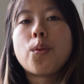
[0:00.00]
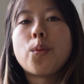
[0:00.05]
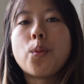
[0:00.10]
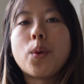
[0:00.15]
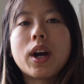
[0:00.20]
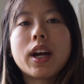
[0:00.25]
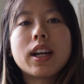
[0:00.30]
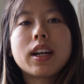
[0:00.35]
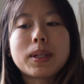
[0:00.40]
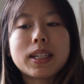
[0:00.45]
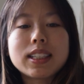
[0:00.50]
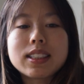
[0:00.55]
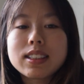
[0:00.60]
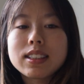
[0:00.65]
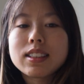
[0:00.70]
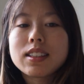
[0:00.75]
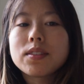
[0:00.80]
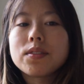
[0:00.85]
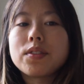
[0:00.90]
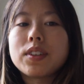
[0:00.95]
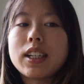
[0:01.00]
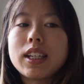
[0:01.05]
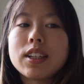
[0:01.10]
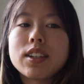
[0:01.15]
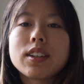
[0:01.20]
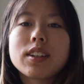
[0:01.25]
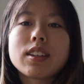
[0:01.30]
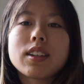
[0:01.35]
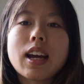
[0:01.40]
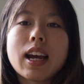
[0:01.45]
what pieces of
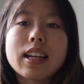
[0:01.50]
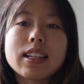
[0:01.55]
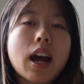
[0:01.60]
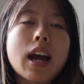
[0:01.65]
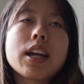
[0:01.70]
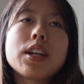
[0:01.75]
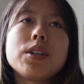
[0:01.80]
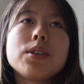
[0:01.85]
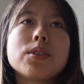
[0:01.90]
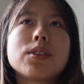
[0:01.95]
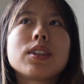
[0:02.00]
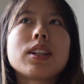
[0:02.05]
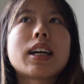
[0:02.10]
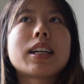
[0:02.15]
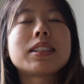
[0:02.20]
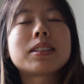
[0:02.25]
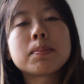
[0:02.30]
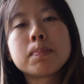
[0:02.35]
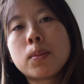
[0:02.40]
gear I utilize